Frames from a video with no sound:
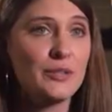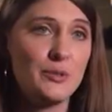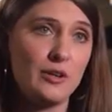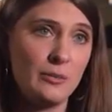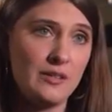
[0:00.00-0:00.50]

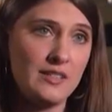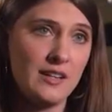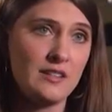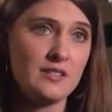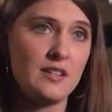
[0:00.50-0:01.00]
Richmond Urban
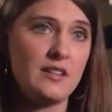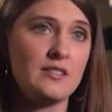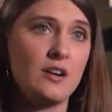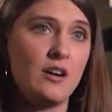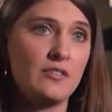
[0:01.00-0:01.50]
Dance
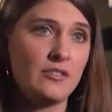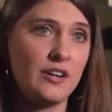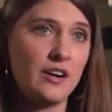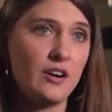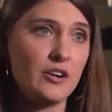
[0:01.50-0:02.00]
is
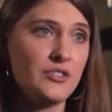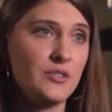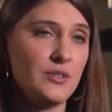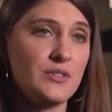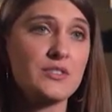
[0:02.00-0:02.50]
offering our
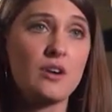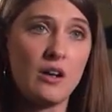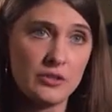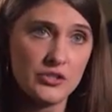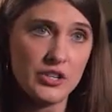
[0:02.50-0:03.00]
students
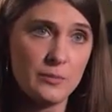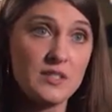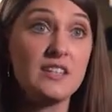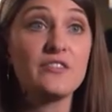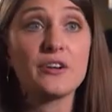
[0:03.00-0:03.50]
scholarships
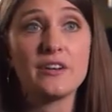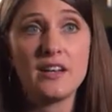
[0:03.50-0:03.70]
if they're